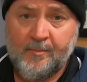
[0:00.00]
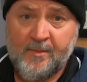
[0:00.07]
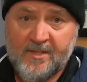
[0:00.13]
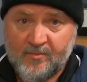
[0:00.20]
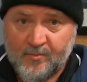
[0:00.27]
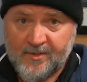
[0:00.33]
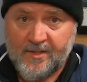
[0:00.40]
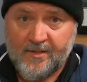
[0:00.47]
And
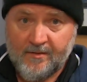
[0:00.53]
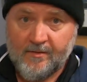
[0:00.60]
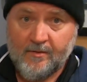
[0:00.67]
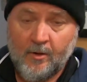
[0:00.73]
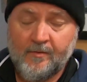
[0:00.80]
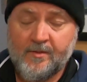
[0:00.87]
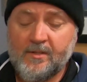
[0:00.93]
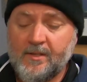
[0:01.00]
this was
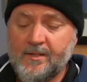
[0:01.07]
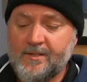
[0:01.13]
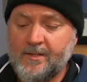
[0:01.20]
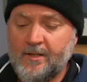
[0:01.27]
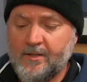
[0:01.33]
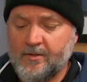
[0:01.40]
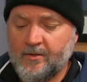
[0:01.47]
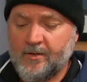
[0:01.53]
obviously in
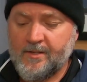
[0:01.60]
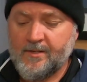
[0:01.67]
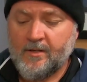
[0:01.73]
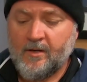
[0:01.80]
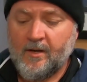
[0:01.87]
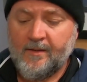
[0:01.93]
sanitizer.